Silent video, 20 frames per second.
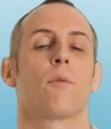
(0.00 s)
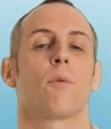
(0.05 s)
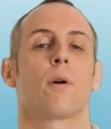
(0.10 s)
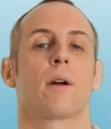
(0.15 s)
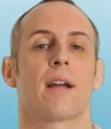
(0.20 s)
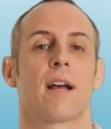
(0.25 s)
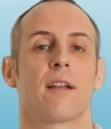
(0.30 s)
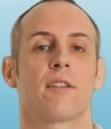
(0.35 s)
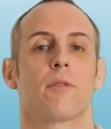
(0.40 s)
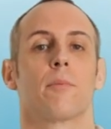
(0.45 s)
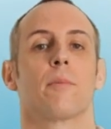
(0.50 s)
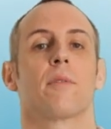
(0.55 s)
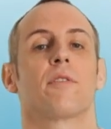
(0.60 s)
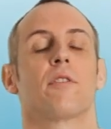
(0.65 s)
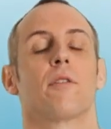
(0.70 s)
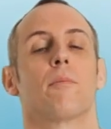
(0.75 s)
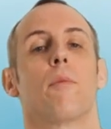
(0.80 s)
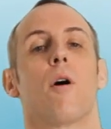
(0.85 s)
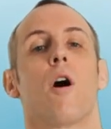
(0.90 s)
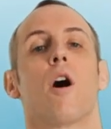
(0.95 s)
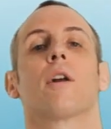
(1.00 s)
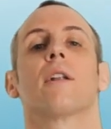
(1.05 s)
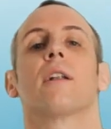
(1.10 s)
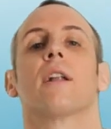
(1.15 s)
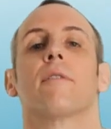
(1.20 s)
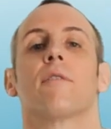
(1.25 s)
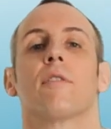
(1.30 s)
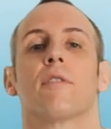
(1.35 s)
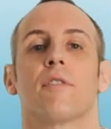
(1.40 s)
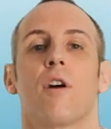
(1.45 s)
what customers' demand
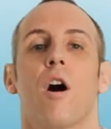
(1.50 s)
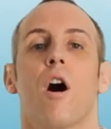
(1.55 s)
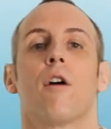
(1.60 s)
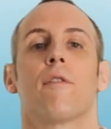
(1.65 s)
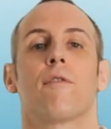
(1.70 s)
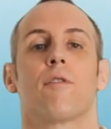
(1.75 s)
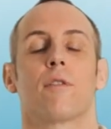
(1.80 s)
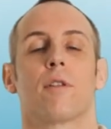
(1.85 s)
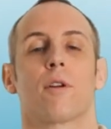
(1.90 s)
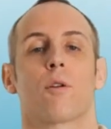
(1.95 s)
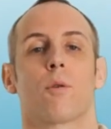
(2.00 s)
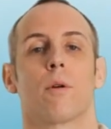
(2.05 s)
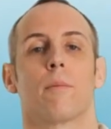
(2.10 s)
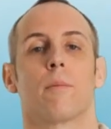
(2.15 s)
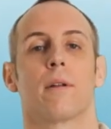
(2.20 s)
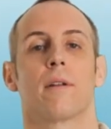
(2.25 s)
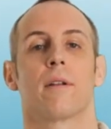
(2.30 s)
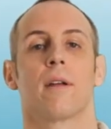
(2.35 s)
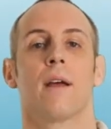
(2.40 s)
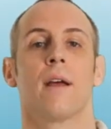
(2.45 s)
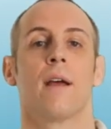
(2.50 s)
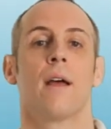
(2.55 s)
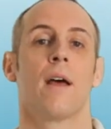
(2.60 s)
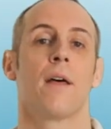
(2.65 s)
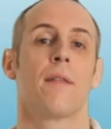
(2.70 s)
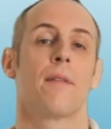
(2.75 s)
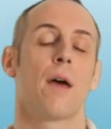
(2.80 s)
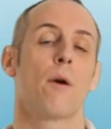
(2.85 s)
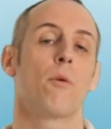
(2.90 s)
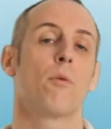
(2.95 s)
levels are for the equipment,
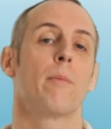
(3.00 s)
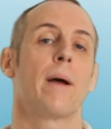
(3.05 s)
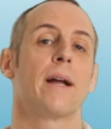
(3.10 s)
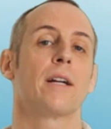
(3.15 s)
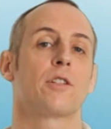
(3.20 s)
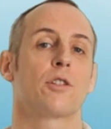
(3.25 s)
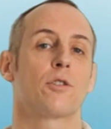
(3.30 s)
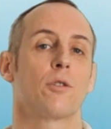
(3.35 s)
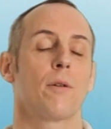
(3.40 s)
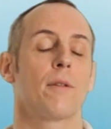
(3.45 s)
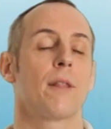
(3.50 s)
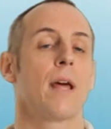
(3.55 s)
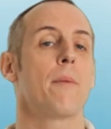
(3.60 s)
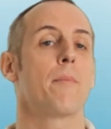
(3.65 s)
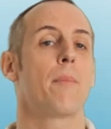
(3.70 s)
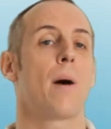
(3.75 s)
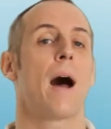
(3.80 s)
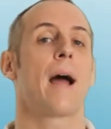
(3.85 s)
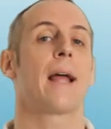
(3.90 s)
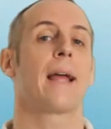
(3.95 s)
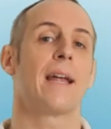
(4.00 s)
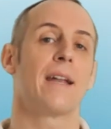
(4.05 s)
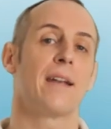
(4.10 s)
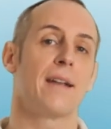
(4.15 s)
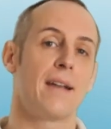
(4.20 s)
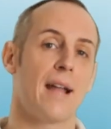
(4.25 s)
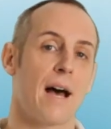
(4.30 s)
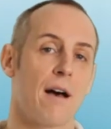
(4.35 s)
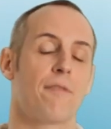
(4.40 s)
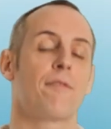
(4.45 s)
they will make sure they're buying
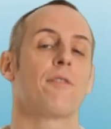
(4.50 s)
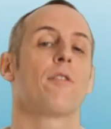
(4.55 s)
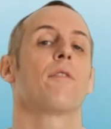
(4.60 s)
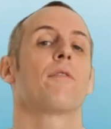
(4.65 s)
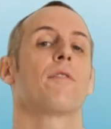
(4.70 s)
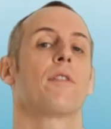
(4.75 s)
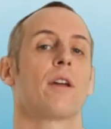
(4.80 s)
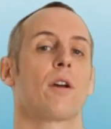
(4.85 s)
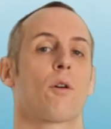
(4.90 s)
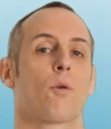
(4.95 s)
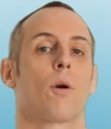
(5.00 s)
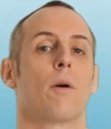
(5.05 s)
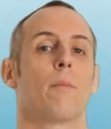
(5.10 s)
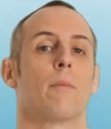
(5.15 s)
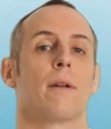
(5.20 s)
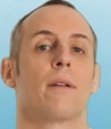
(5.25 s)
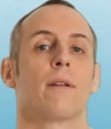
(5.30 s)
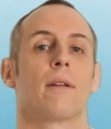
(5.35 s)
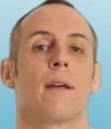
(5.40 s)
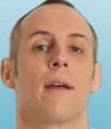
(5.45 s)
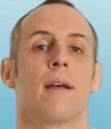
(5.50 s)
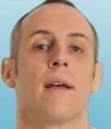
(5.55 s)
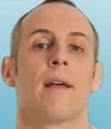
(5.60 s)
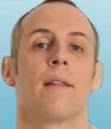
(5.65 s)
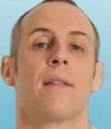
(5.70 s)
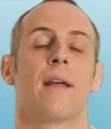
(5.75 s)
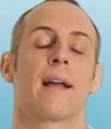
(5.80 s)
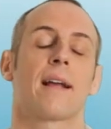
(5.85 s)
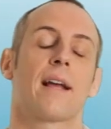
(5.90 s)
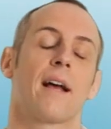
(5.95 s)
enough of the equipment
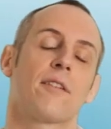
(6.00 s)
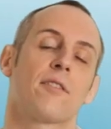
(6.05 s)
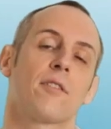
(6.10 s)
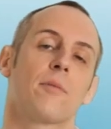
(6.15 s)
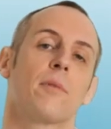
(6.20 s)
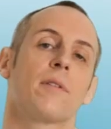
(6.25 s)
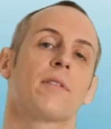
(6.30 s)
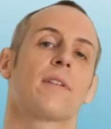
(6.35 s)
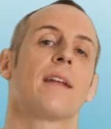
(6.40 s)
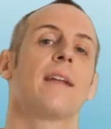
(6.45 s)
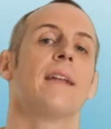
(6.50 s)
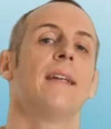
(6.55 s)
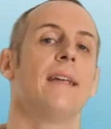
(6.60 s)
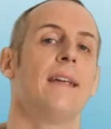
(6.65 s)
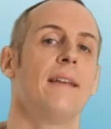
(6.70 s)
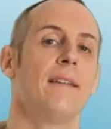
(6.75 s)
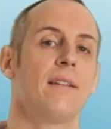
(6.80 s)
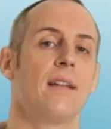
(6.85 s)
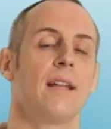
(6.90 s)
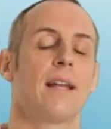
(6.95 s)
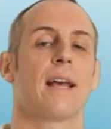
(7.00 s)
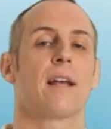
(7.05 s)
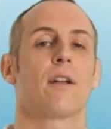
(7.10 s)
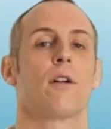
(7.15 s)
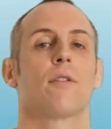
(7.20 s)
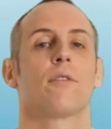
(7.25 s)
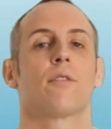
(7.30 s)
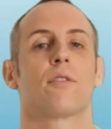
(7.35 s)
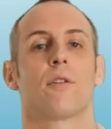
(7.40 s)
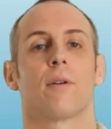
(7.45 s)
that customers can easily get
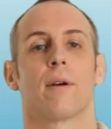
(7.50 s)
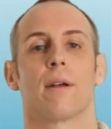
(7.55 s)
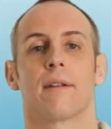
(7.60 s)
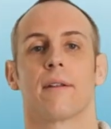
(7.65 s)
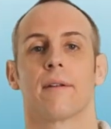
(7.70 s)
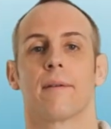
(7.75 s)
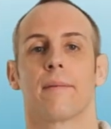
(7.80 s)
onto it.